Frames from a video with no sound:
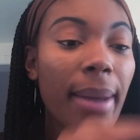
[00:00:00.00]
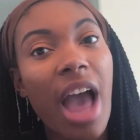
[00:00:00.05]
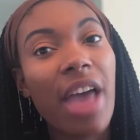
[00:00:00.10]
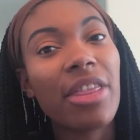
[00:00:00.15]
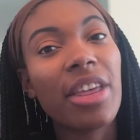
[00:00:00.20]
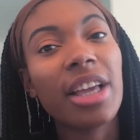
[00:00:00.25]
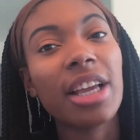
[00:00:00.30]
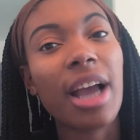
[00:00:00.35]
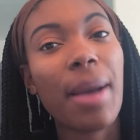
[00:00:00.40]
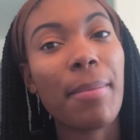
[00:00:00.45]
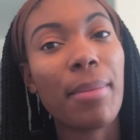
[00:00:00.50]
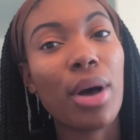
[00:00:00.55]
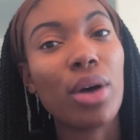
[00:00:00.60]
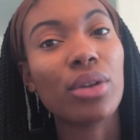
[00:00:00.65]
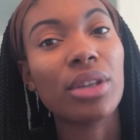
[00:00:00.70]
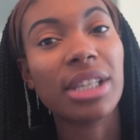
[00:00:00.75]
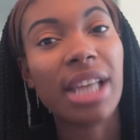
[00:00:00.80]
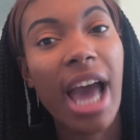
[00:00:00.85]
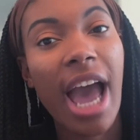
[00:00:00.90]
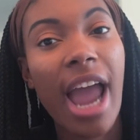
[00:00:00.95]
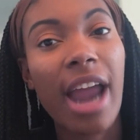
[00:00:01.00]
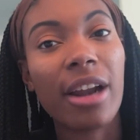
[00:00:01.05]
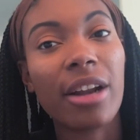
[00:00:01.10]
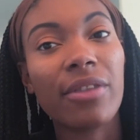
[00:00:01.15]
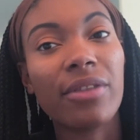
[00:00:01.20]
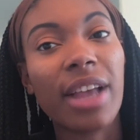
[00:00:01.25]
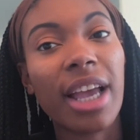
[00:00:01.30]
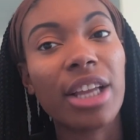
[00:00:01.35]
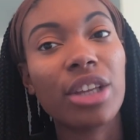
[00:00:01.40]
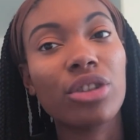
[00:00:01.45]
I think I'm most tired
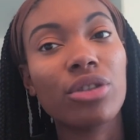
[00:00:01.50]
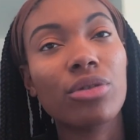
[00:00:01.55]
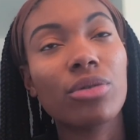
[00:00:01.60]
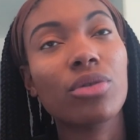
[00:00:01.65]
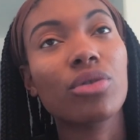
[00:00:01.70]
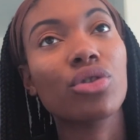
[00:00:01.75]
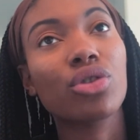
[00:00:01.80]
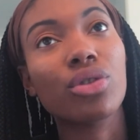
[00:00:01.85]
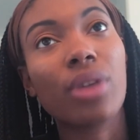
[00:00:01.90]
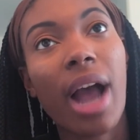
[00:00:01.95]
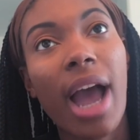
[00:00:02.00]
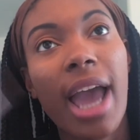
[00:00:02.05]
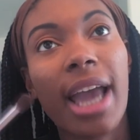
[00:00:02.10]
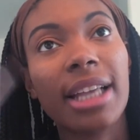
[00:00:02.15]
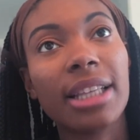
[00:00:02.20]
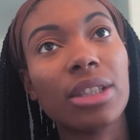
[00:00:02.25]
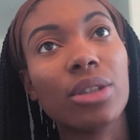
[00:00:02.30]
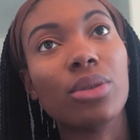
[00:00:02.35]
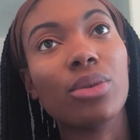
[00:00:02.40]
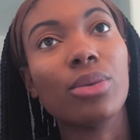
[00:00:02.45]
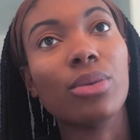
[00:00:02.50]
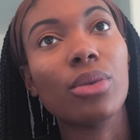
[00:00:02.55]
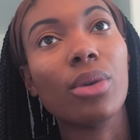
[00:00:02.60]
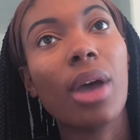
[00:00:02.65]
of like trying to